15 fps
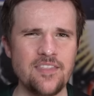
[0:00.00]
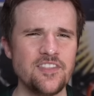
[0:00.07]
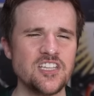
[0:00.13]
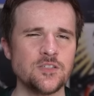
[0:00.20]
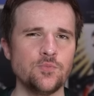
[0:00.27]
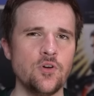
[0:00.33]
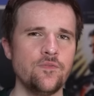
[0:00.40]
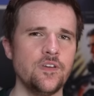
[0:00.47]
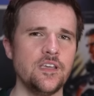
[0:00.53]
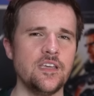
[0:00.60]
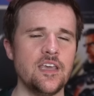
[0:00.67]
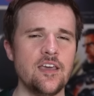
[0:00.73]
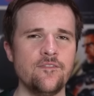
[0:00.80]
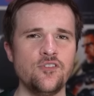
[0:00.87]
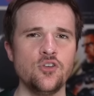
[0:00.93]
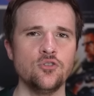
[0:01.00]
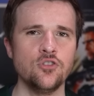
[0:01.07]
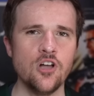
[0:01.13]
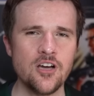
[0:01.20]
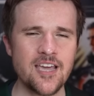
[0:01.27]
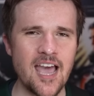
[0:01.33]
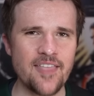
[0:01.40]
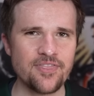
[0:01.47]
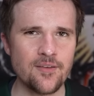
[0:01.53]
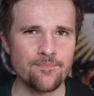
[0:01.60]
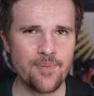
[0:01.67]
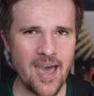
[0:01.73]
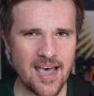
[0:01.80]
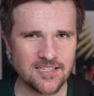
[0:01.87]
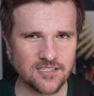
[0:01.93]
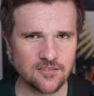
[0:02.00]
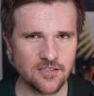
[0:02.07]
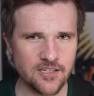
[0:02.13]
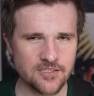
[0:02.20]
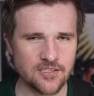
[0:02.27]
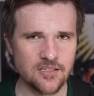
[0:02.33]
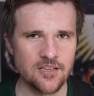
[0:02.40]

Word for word: this movie, if you look at the basilisk